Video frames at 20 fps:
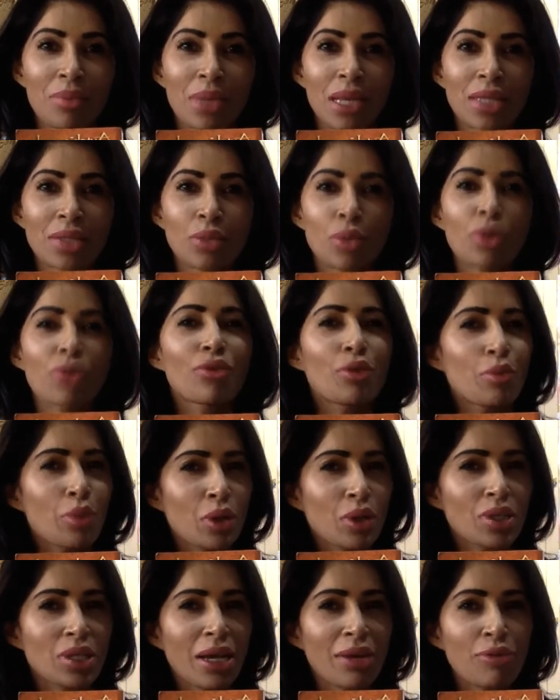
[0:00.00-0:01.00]
It's one of the
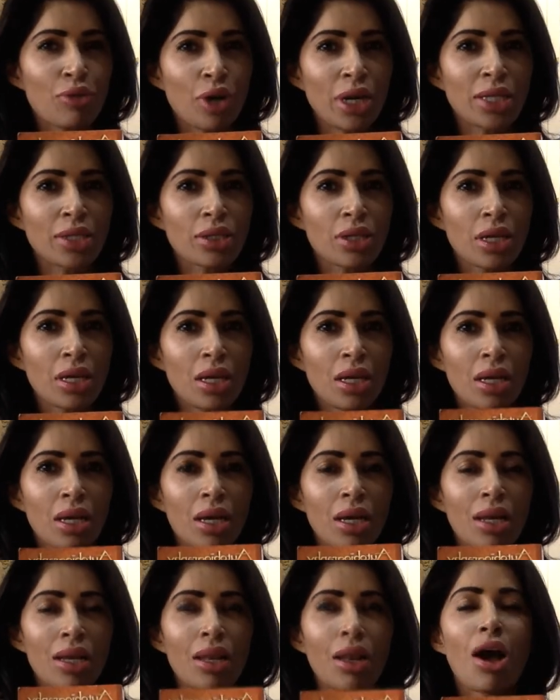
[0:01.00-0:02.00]
books I've read
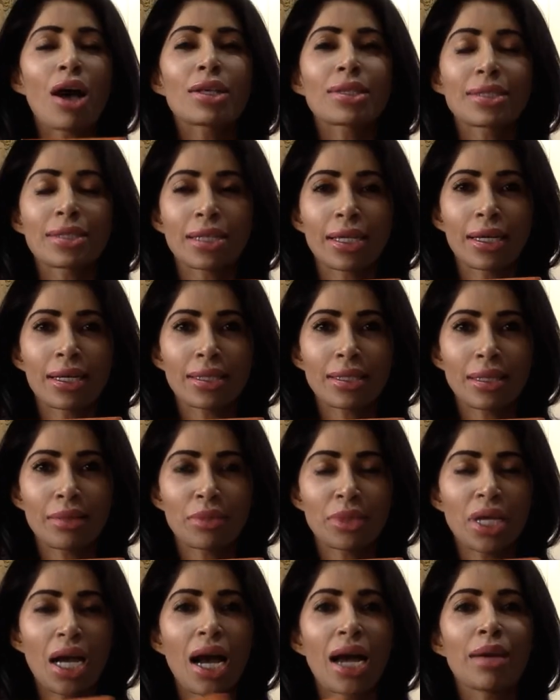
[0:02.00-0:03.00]
last year
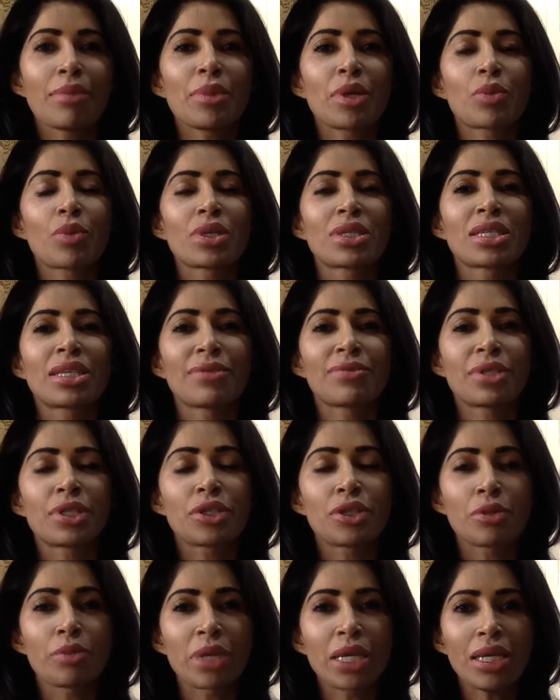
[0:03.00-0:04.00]
sometime. It was gifted
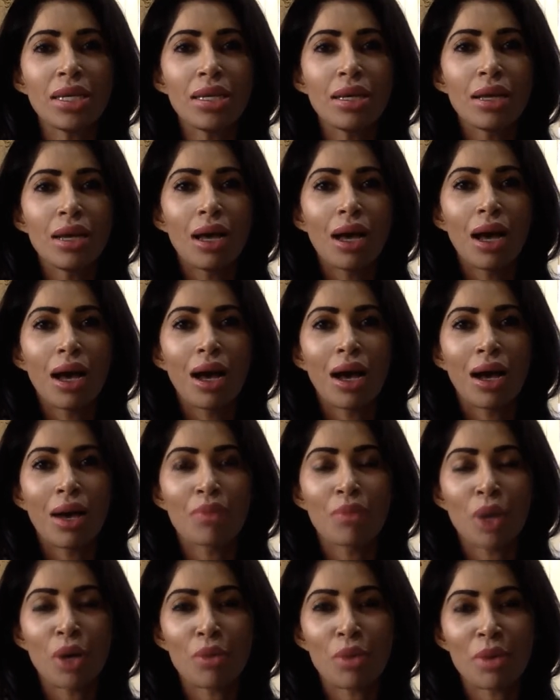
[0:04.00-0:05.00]
to me
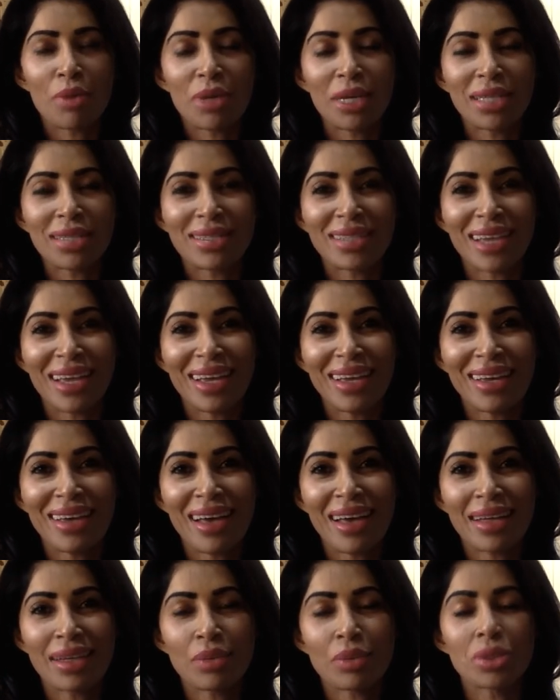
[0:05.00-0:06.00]
on my birthday,
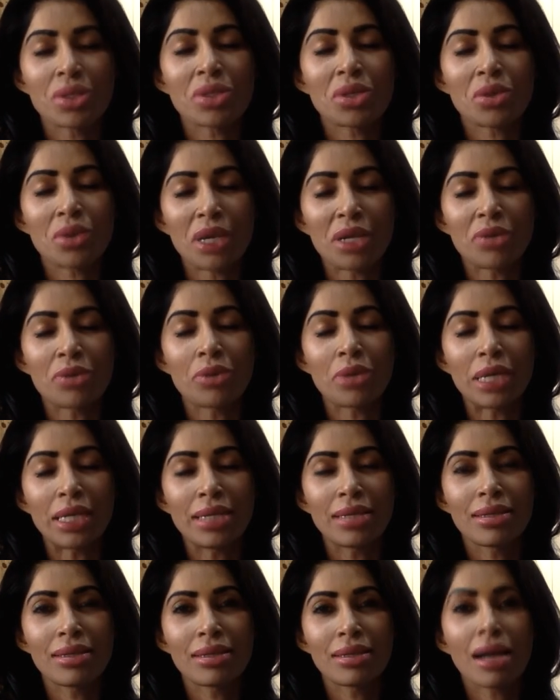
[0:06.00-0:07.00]
and it was a great read.
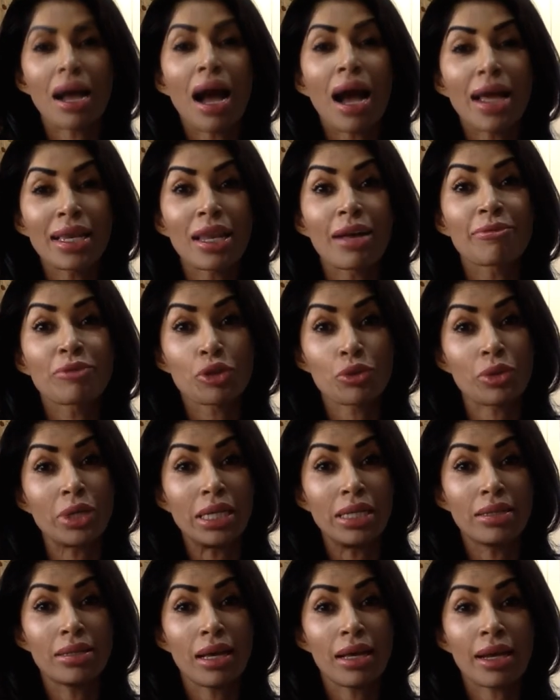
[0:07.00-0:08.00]
Now, I love to
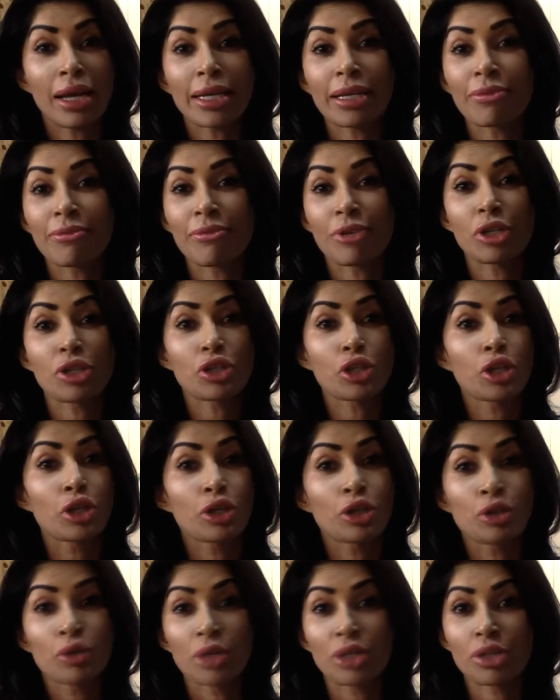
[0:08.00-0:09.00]
read, and I can finish a
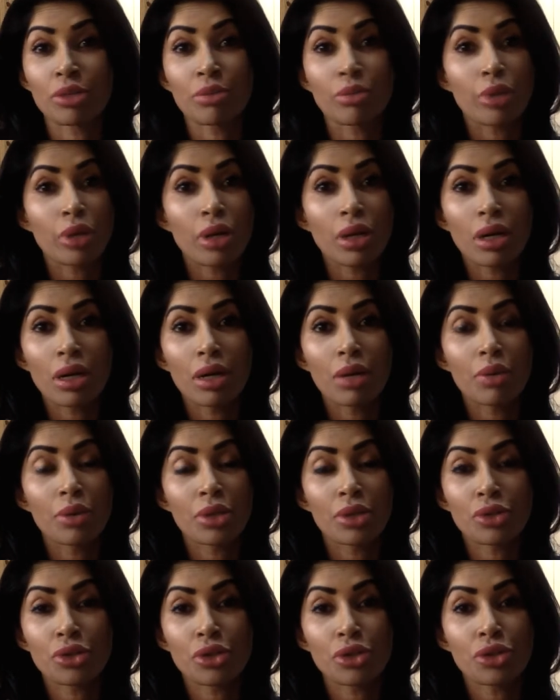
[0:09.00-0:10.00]
good Grisham book
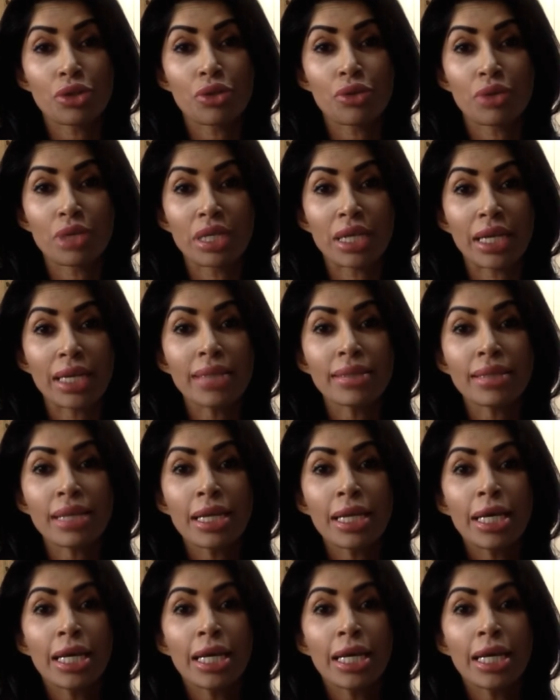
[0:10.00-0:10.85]
within 2 to 3 days,